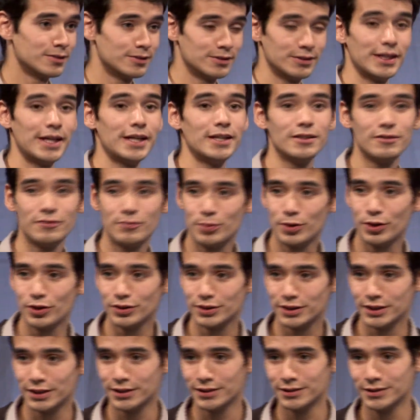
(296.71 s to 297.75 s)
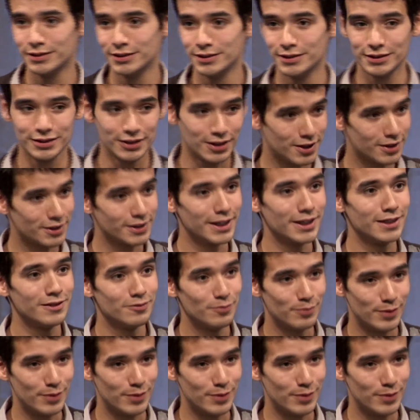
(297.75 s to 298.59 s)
Native person, young Native